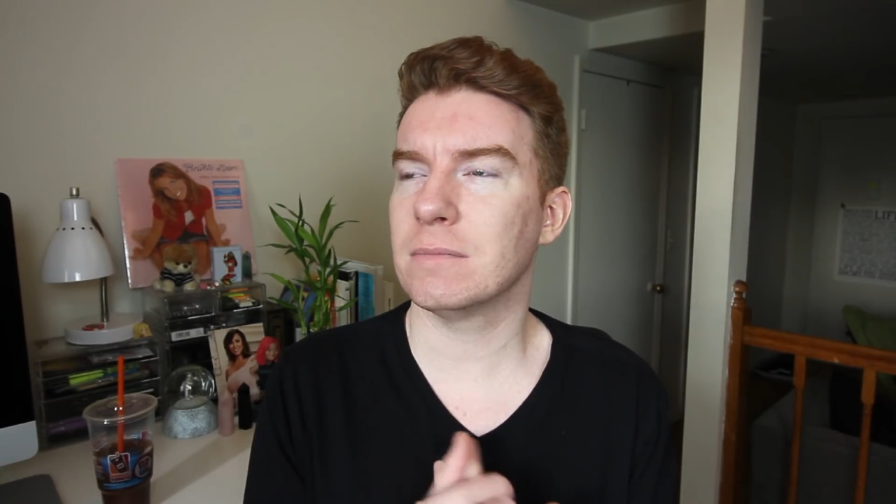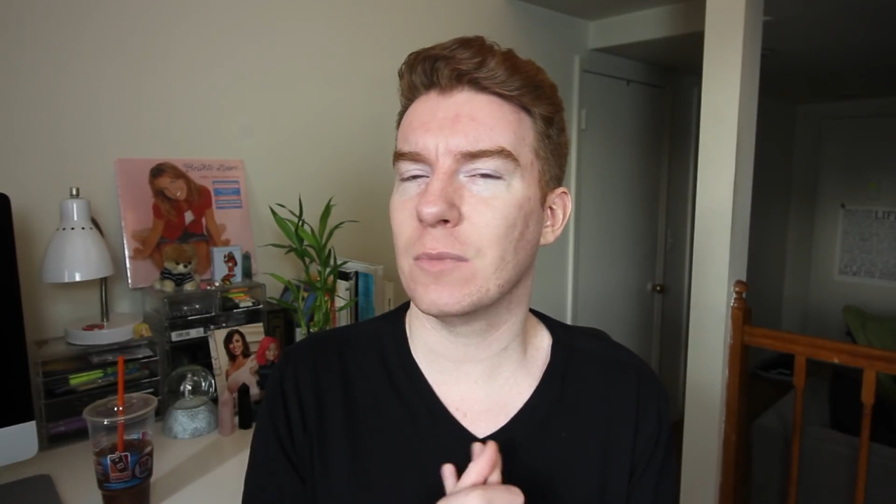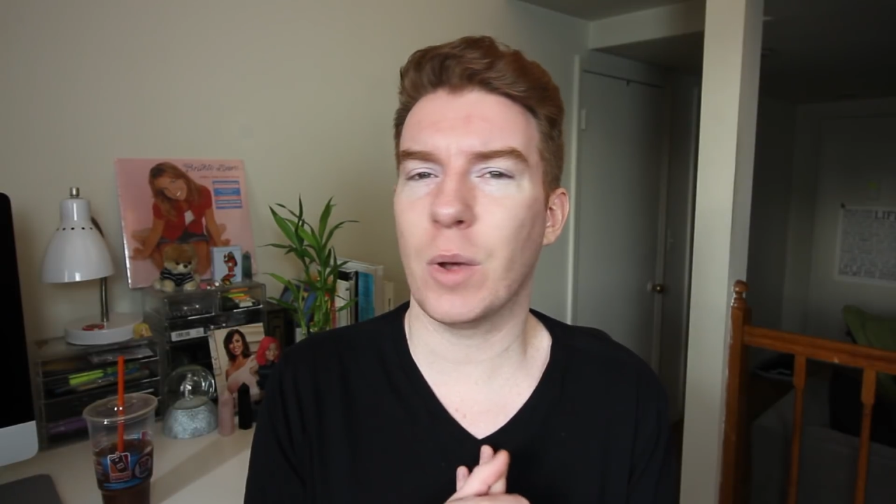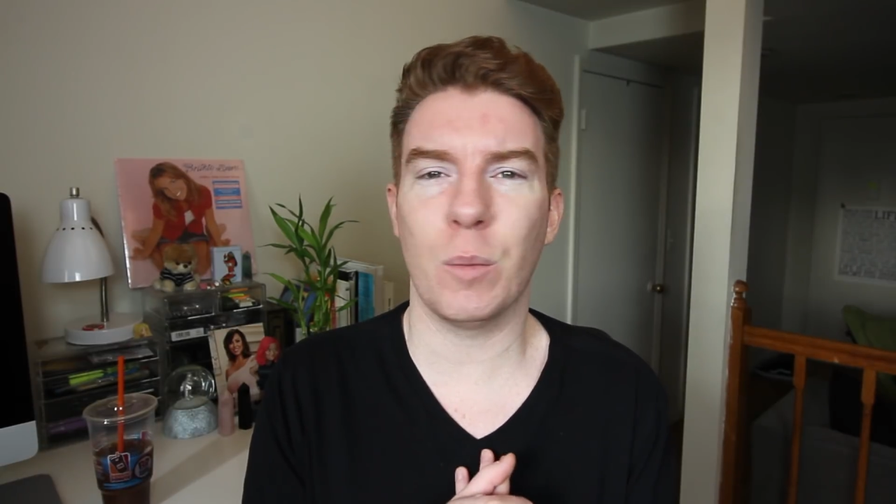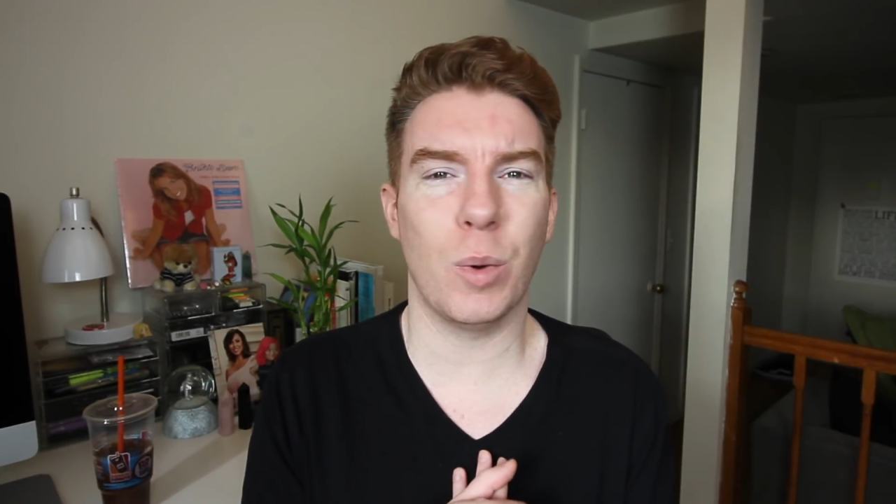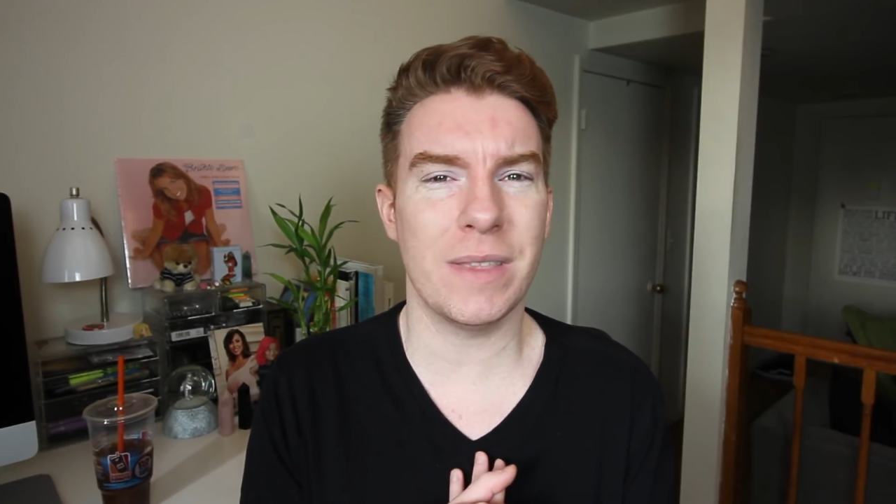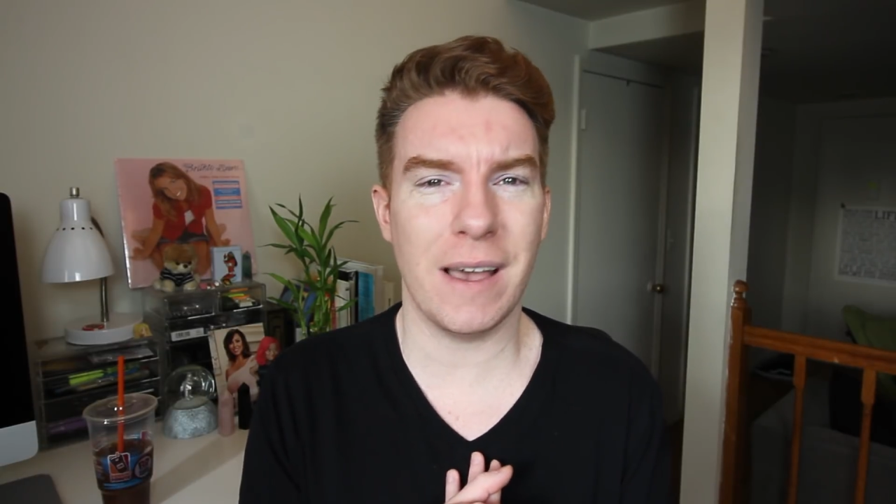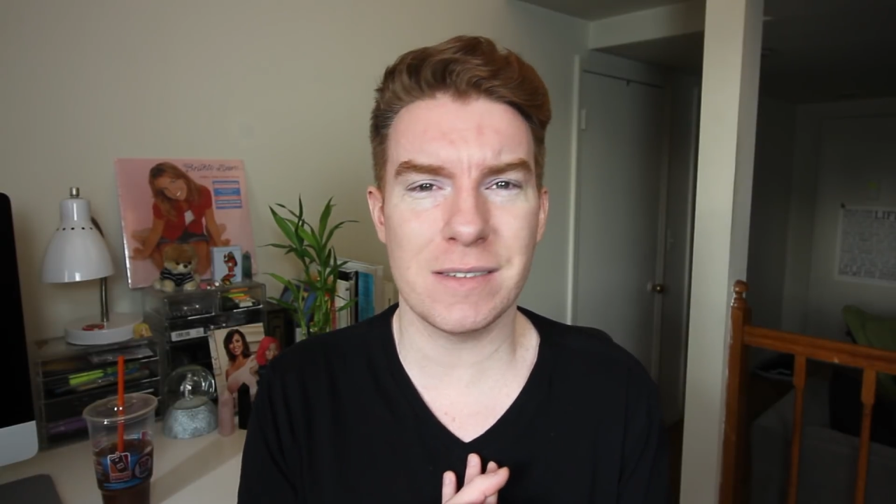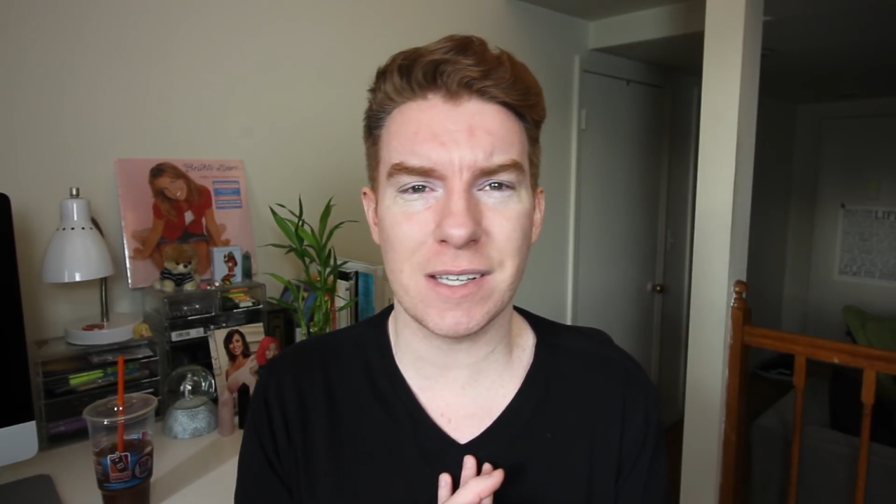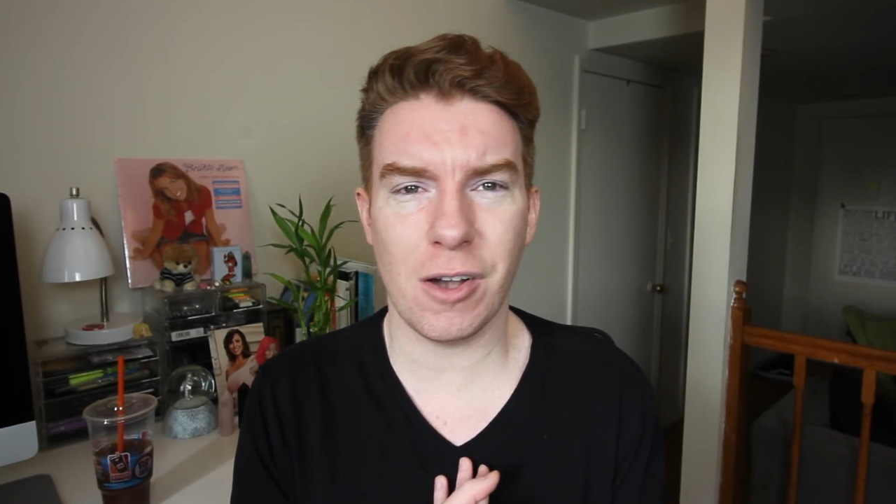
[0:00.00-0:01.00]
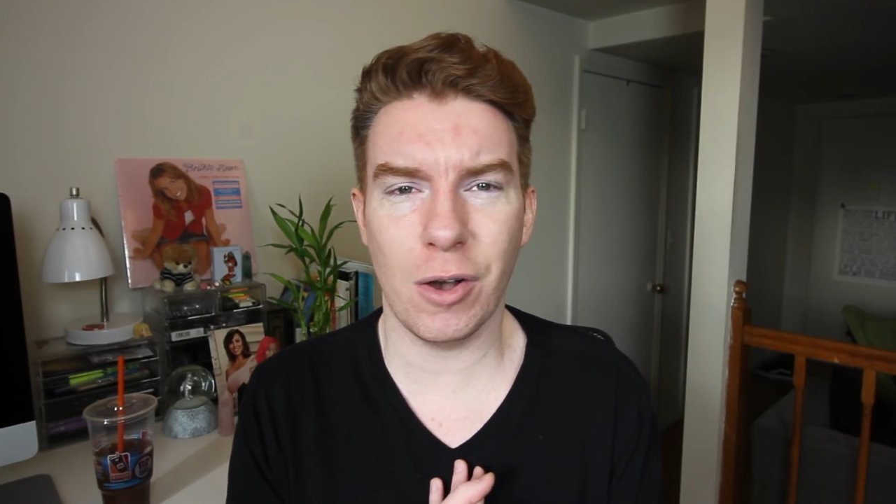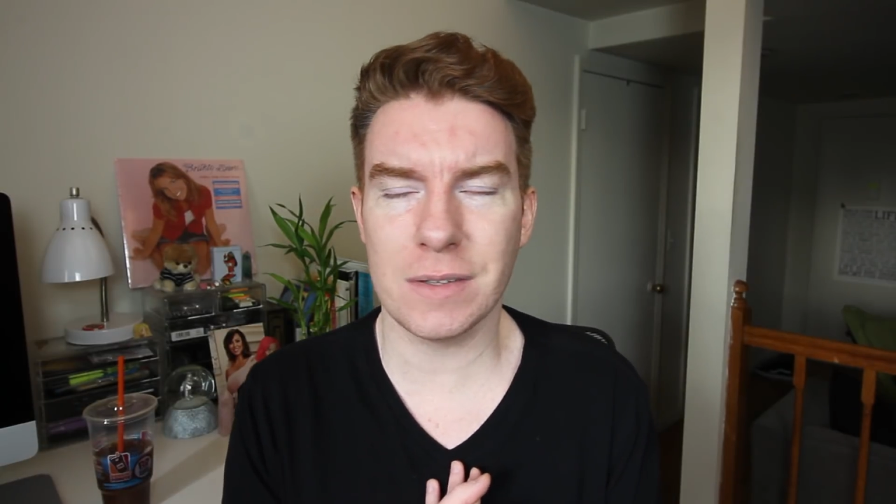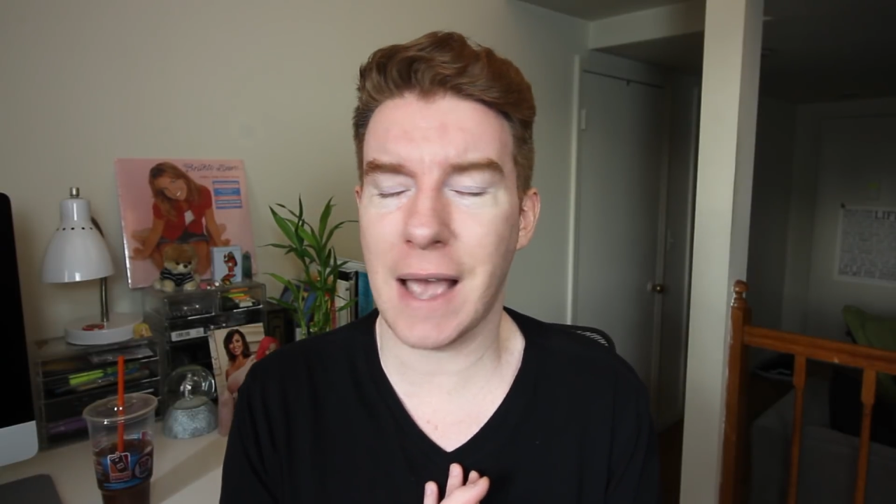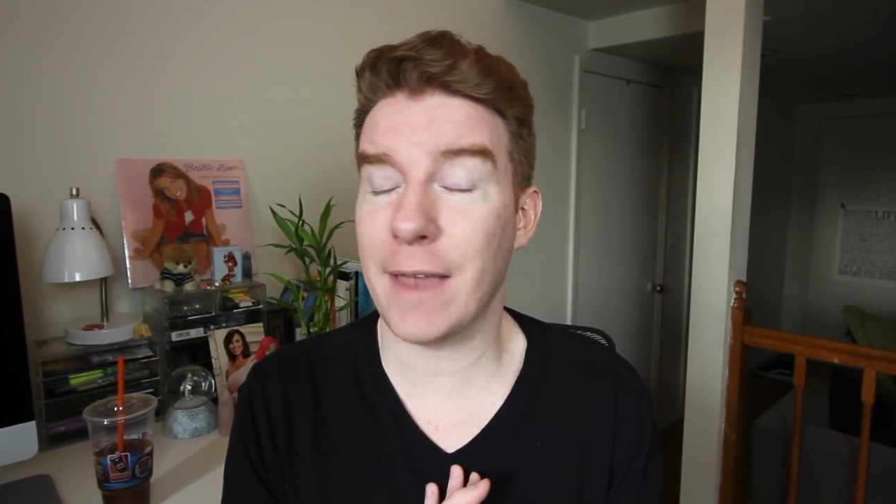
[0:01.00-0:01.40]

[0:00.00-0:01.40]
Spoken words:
What the hell is it called?